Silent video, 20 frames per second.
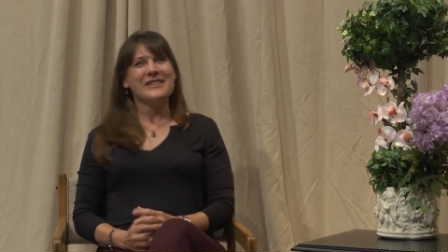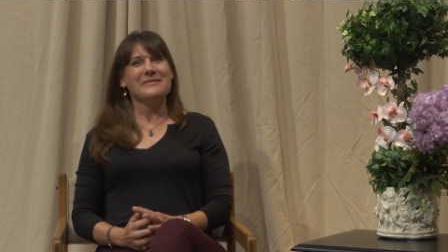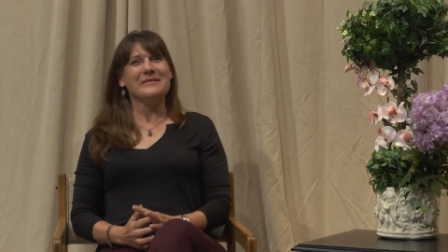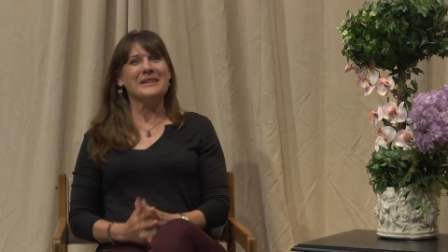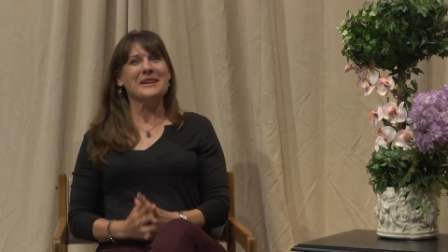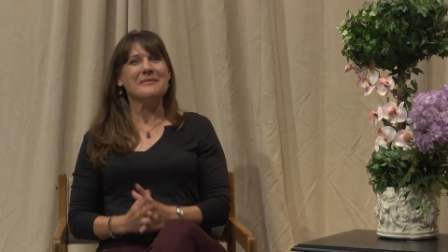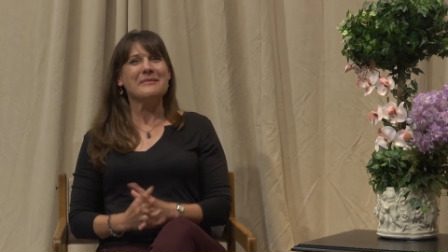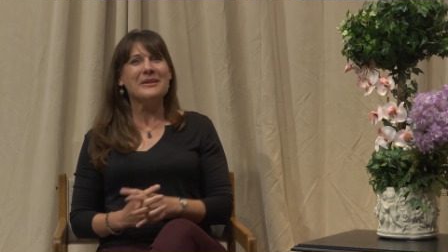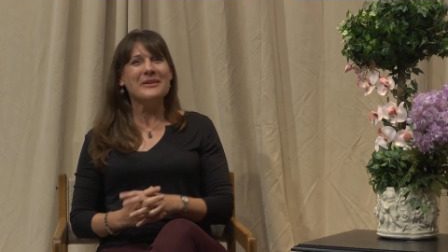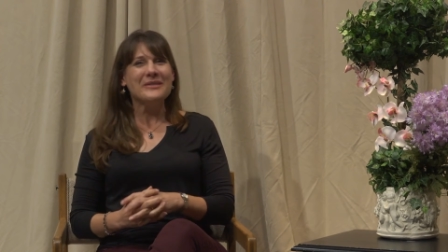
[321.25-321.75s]

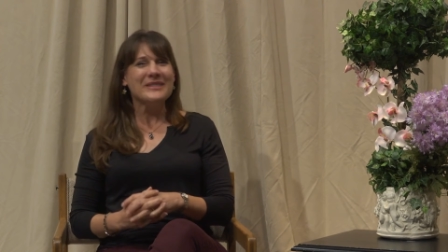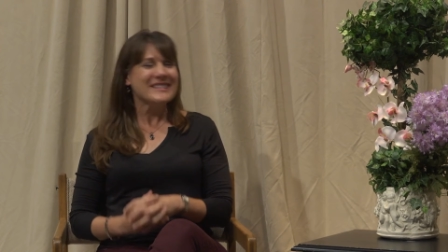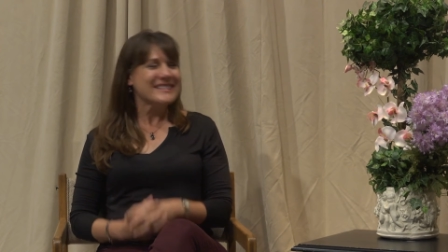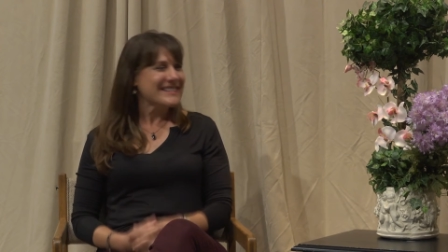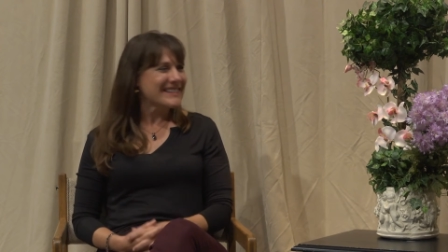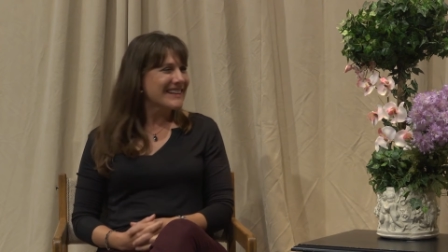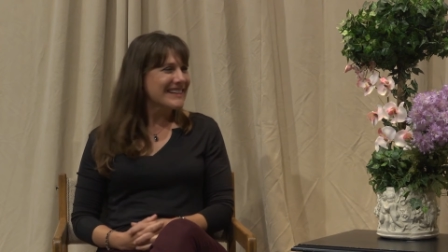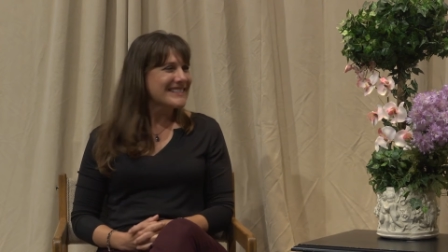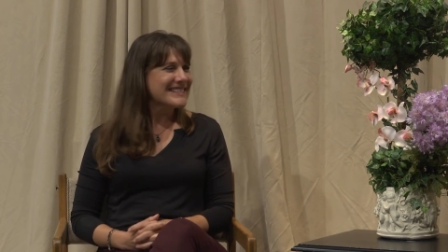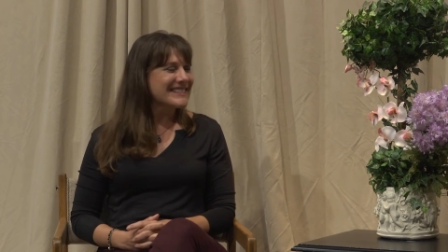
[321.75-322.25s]
But I'm always
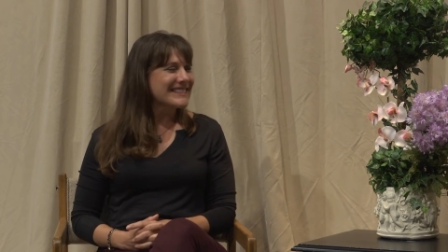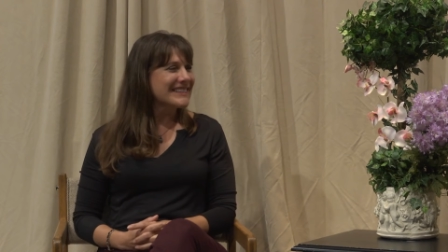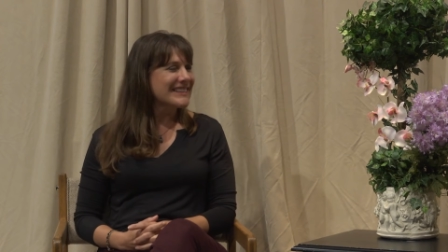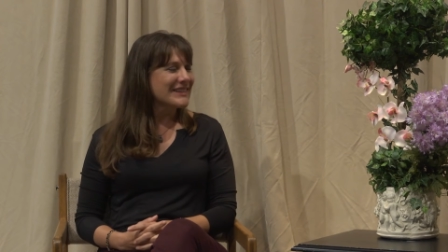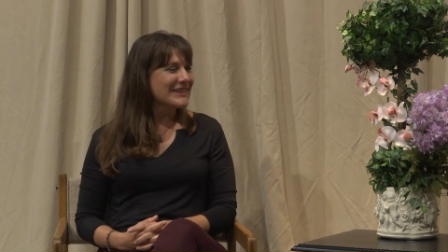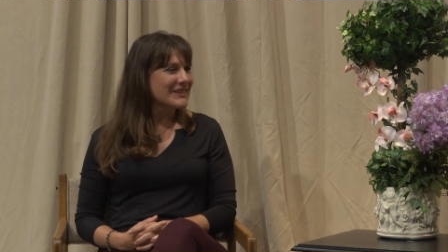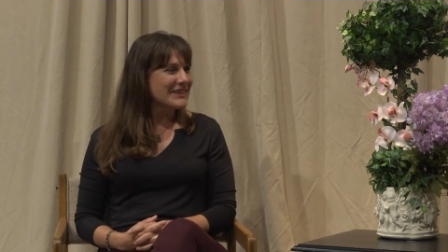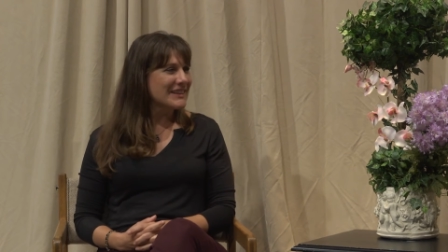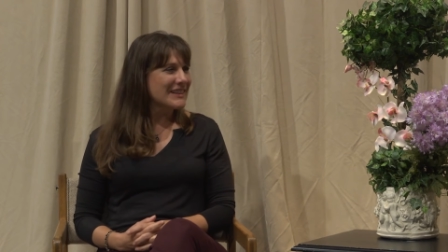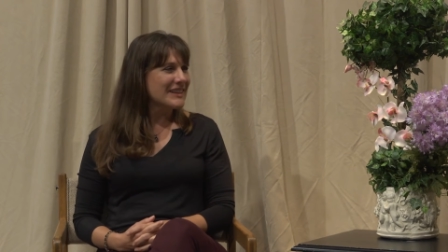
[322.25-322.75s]
constantly
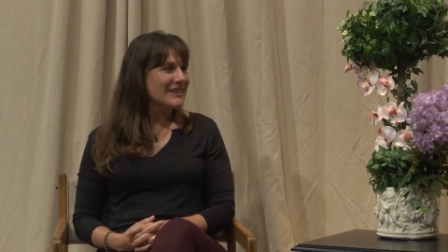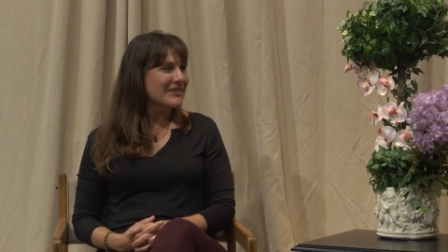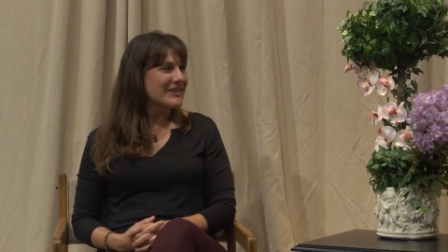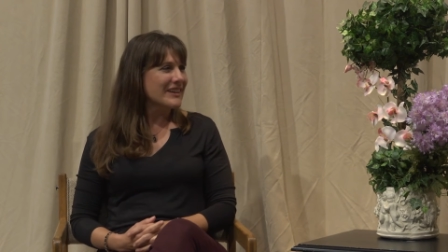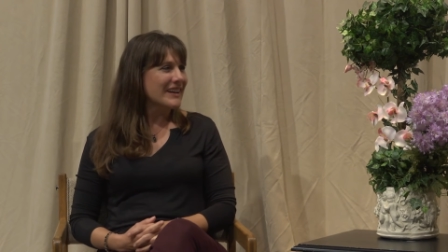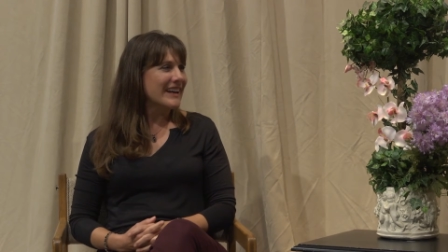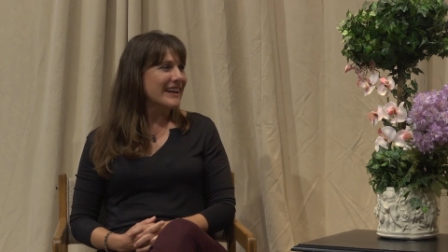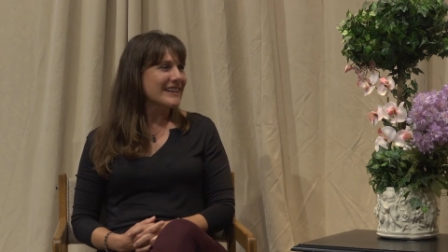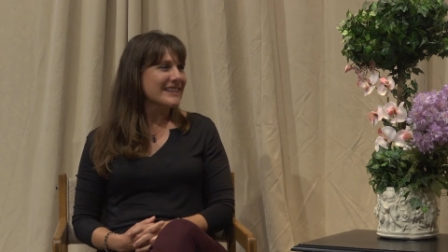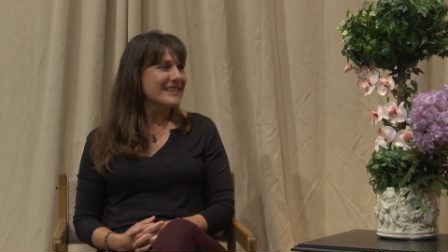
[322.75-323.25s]
looking for
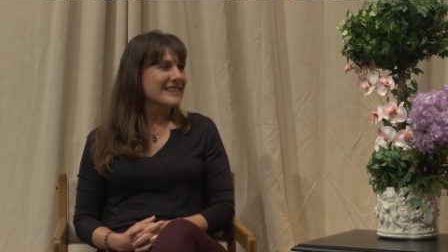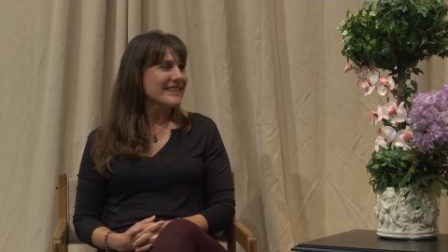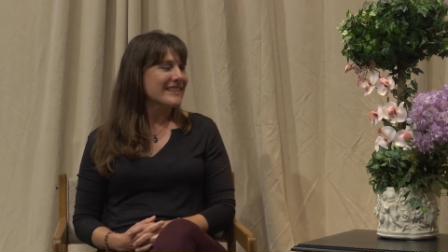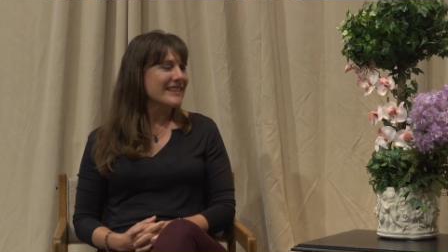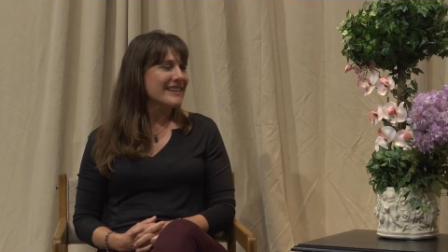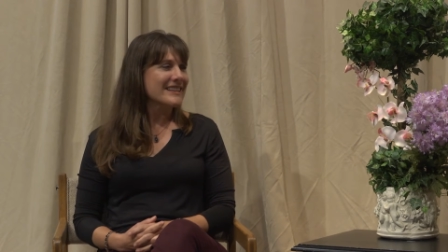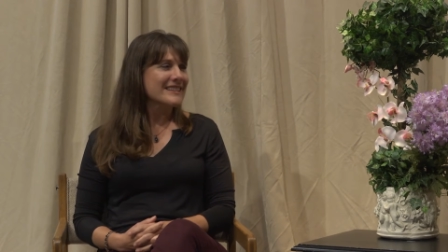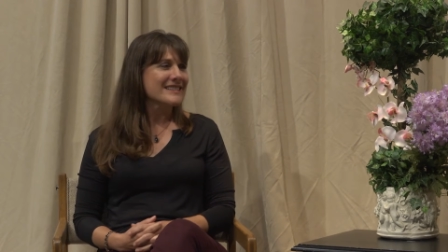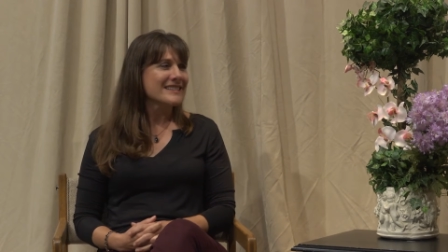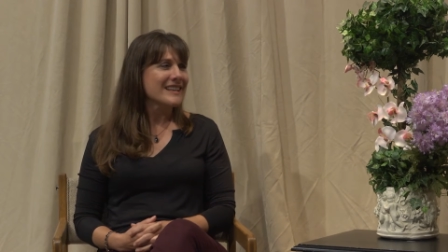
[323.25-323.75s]
acting
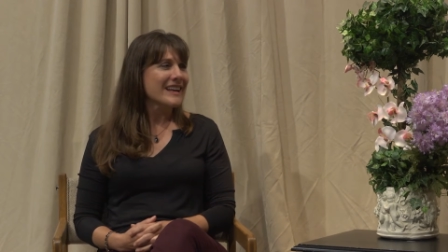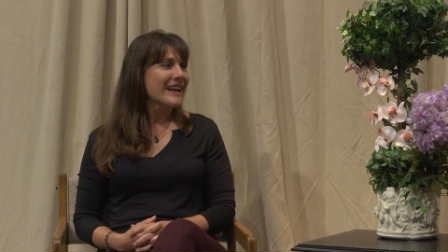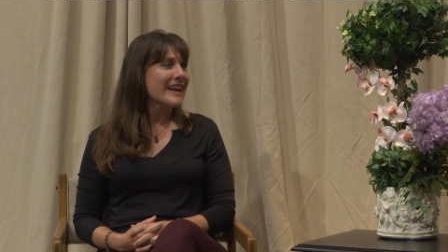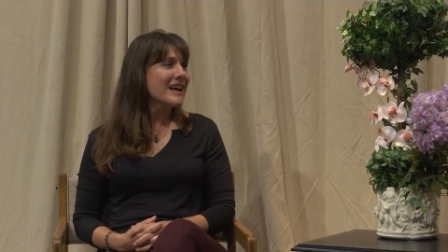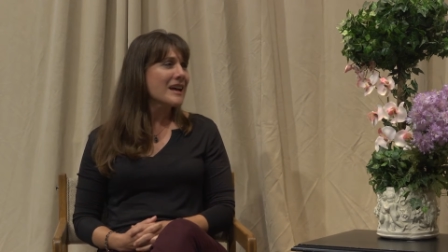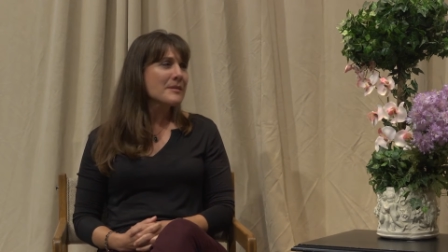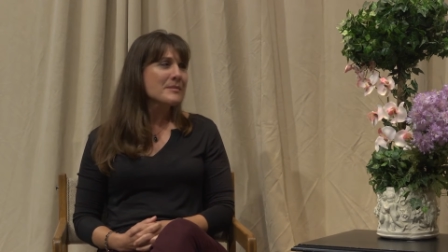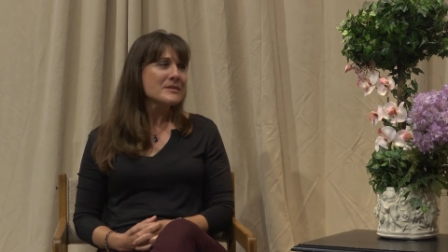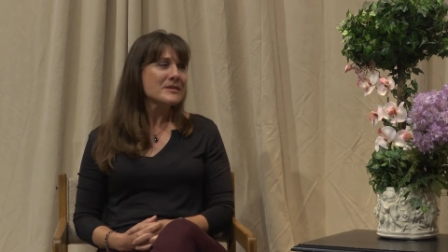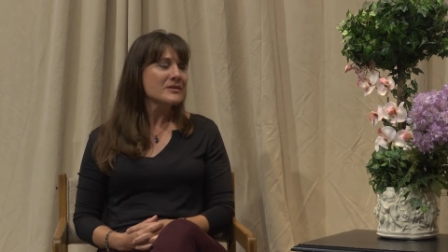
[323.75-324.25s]
things that I
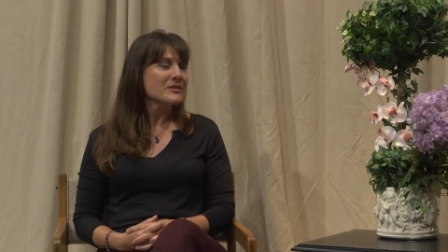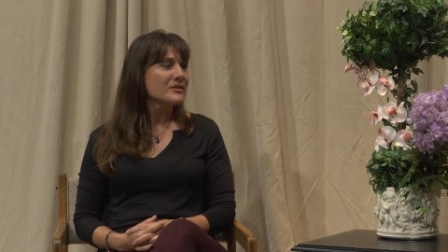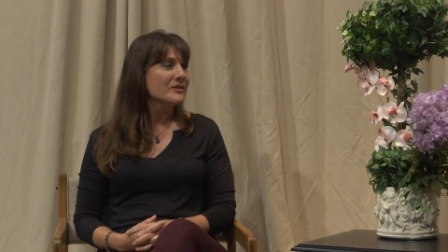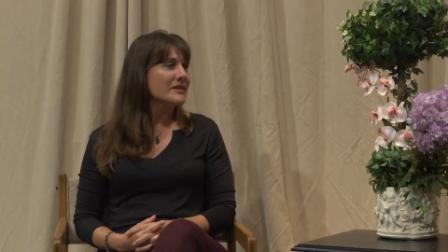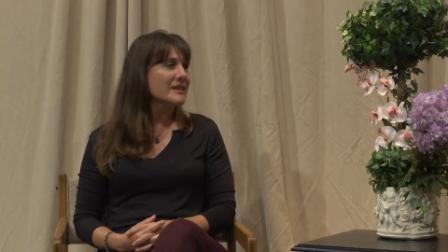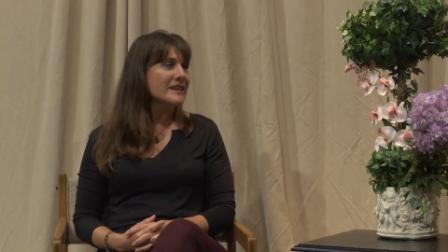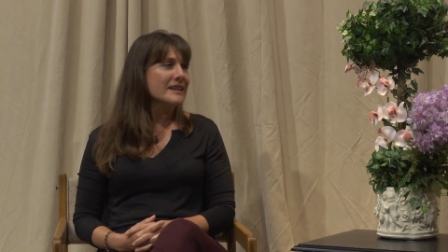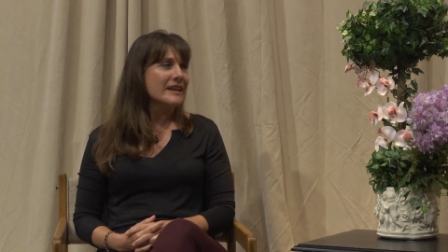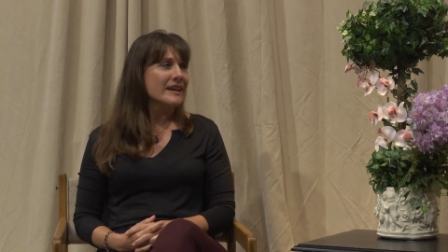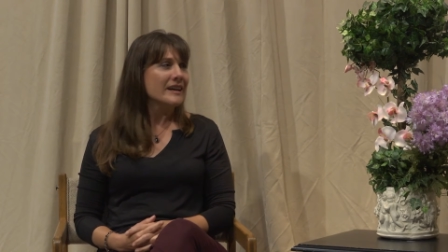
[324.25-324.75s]

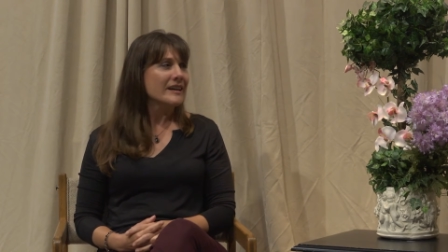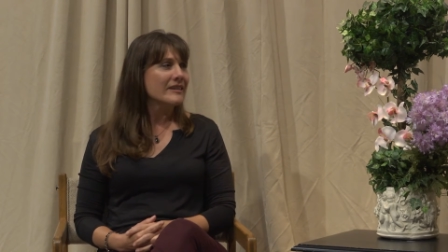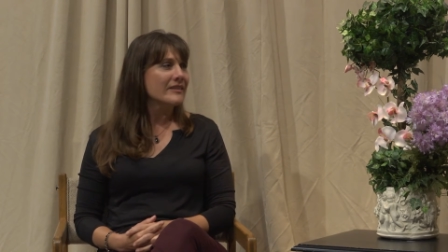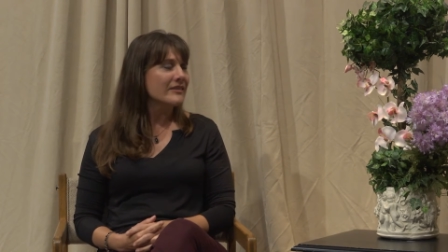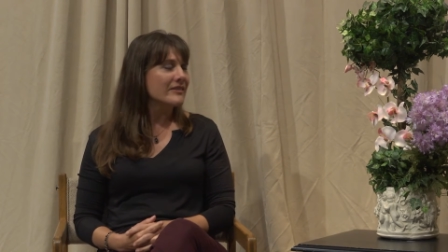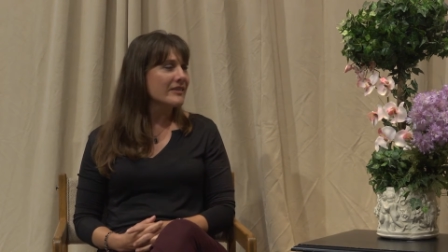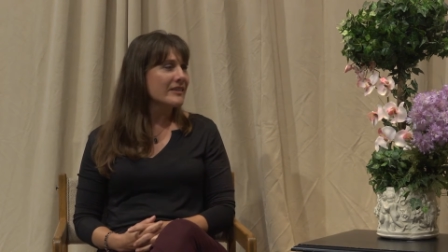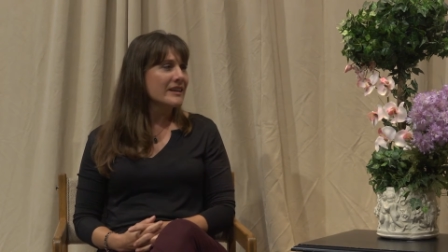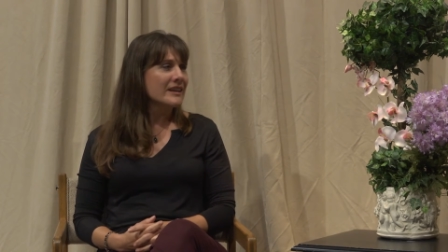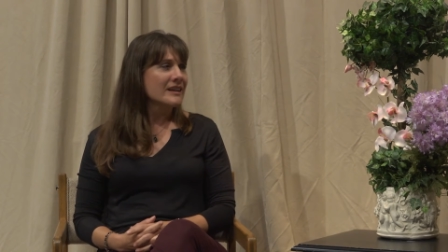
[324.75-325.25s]
absolutely
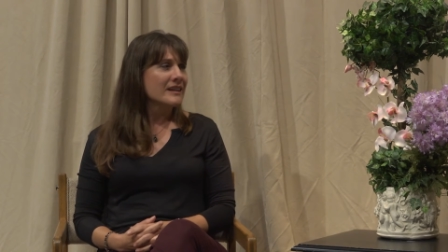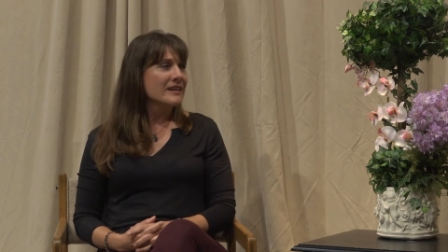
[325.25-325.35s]
love.